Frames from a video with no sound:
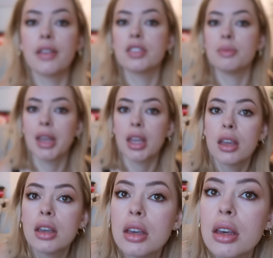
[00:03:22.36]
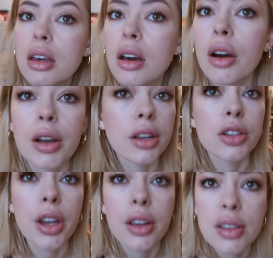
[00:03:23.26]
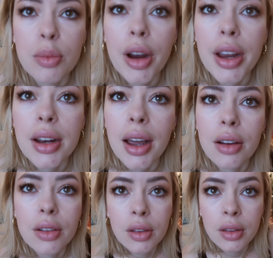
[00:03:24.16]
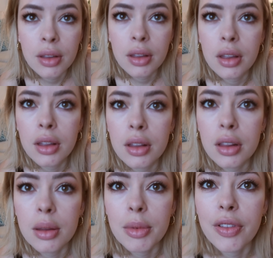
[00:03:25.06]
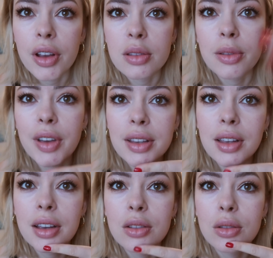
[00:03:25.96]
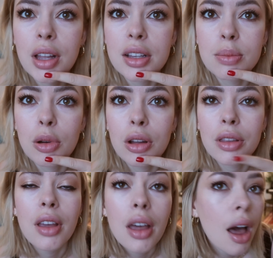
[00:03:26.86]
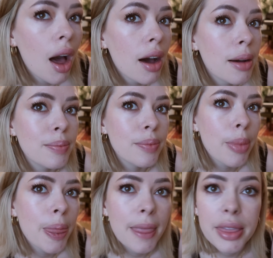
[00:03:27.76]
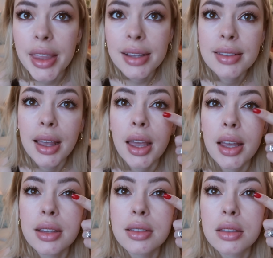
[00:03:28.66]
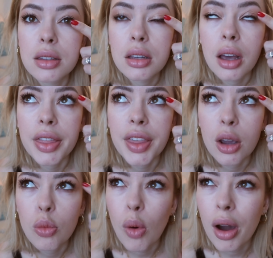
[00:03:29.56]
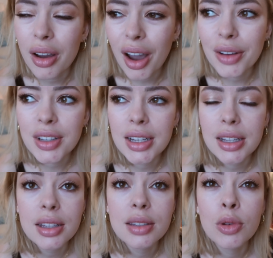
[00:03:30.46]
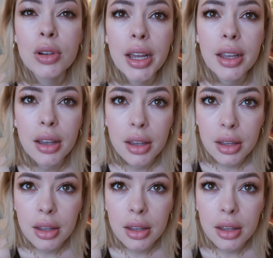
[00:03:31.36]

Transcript: gives me, oh, I can show you because I'm wearing it now. Let me focus on my face, ignore that spot. This is, I think, one coat I did this morning,